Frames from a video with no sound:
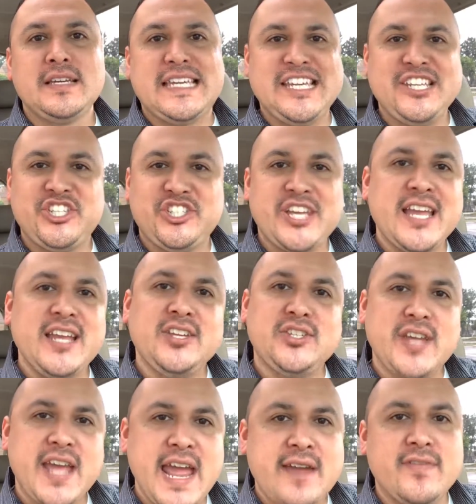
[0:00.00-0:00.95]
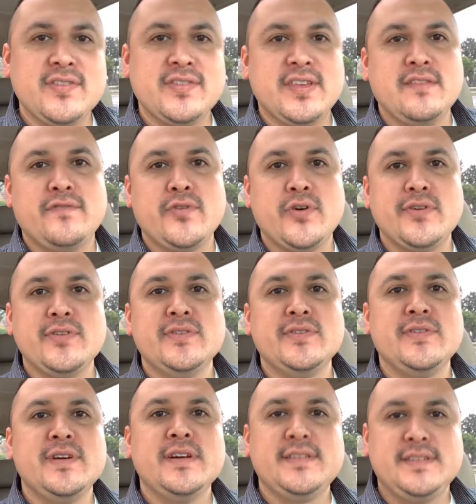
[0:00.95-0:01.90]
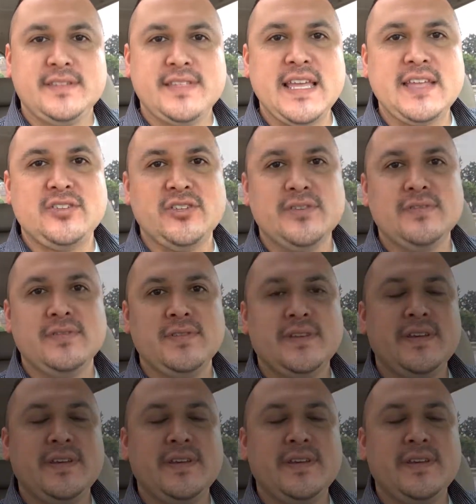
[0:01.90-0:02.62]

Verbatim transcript: can change everything for you. Stay tuned.